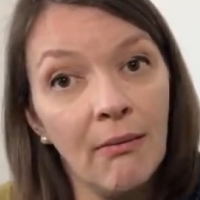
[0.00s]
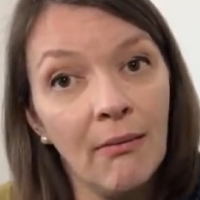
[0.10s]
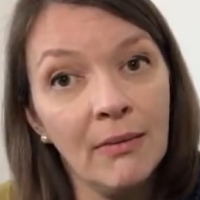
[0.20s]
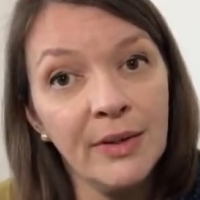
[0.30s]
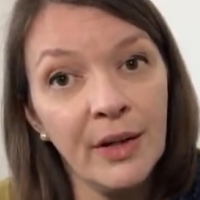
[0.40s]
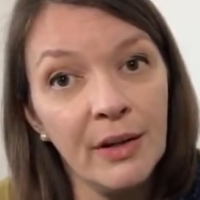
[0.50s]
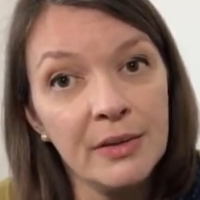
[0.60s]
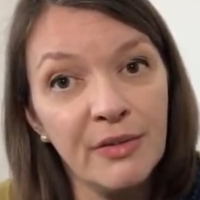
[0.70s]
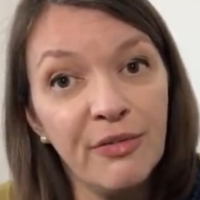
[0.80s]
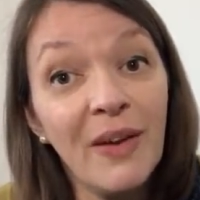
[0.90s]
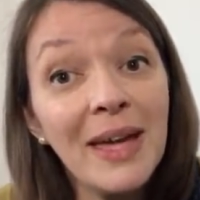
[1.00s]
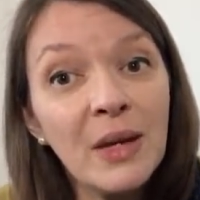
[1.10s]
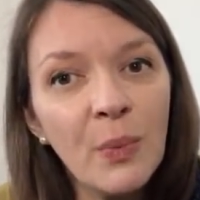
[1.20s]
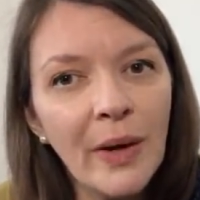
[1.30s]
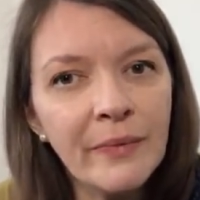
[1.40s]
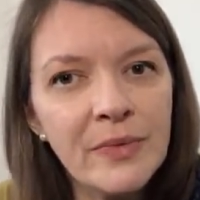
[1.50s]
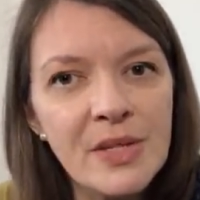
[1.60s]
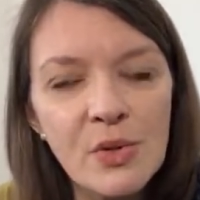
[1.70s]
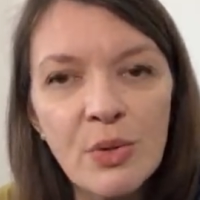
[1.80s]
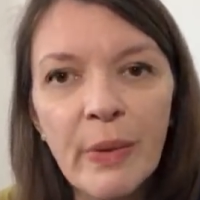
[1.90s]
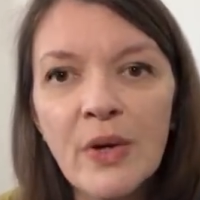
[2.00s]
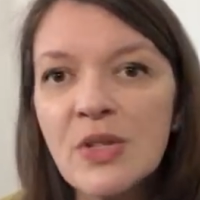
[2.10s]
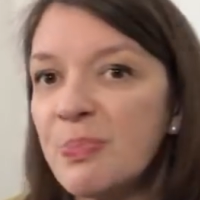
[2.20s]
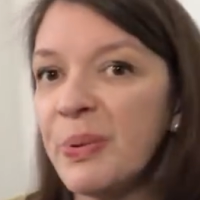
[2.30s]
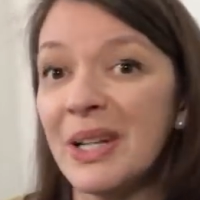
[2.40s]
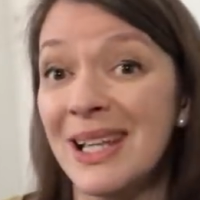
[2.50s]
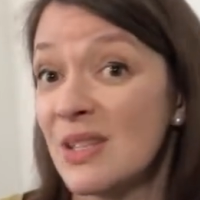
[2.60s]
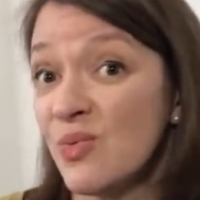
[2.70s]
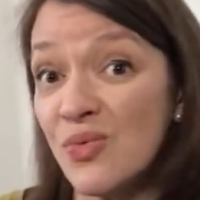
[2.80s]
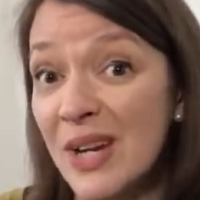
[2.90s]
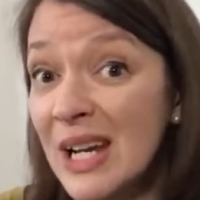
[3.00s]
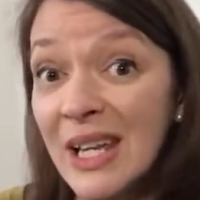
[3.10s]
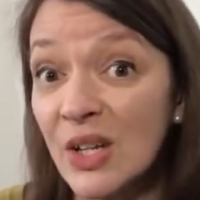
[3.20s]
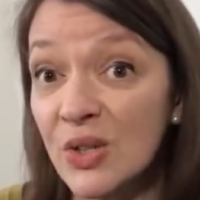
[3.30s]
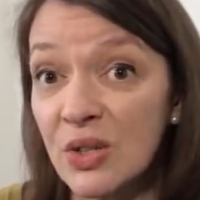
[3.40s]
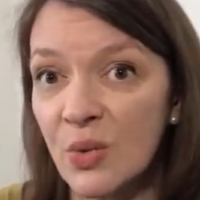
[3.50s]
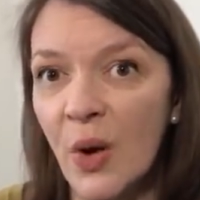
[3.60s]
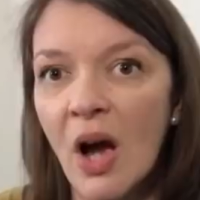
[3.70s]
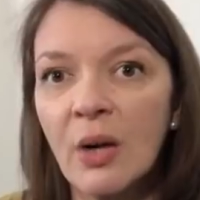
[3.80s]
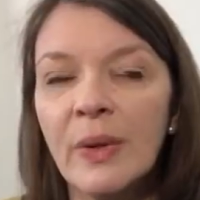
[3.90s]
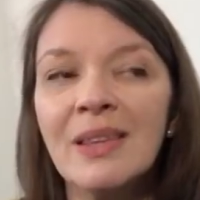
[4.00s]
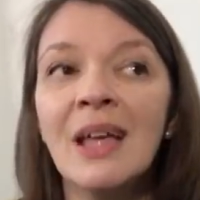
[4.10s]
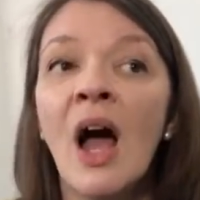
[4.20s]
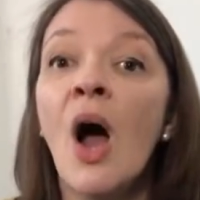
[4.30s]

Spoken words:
the fake ones almost, but it's really good to work with.